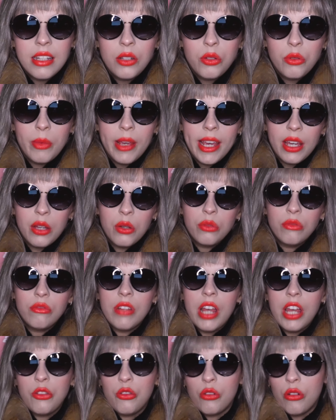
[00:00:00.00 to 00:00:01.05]
said to be a good
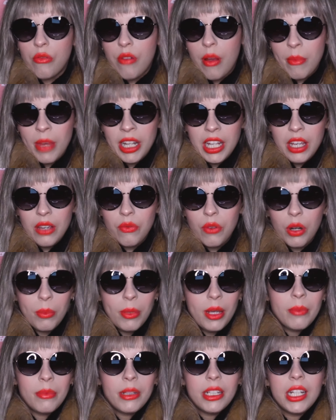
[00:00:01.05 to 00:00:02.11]
natural remedy for
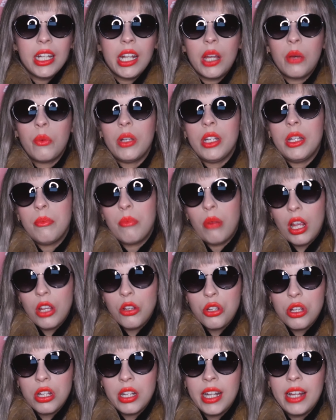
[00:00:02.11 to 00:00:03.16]
people dealing with
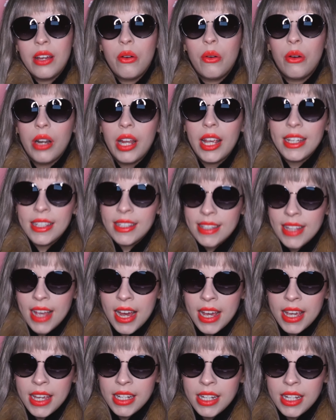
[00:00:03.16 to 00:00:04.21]
depression or
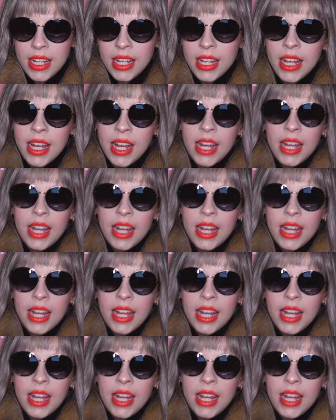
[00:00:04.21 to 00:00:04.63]
anxiety.